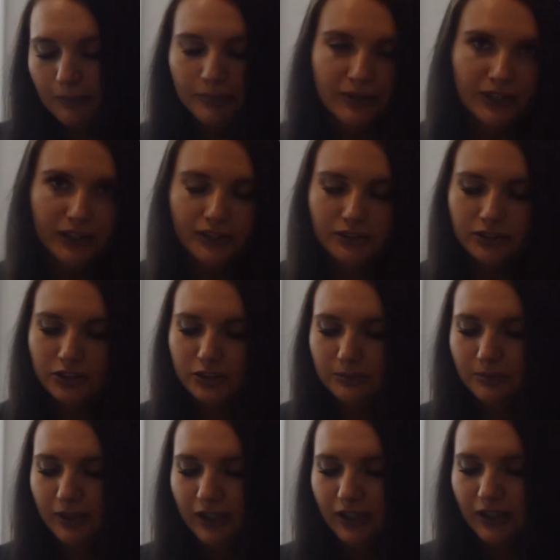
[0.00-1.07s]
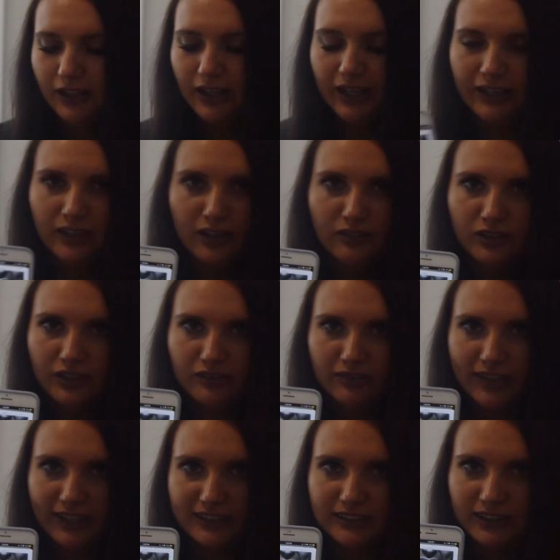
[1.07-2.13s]
Binge, but I love Live
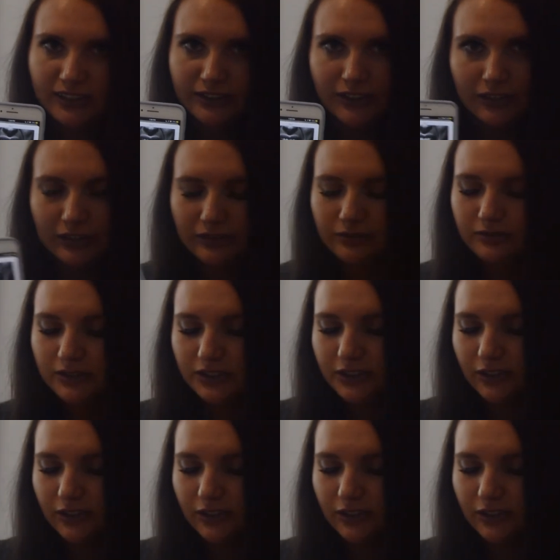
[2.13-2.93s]
Fast, Die Young.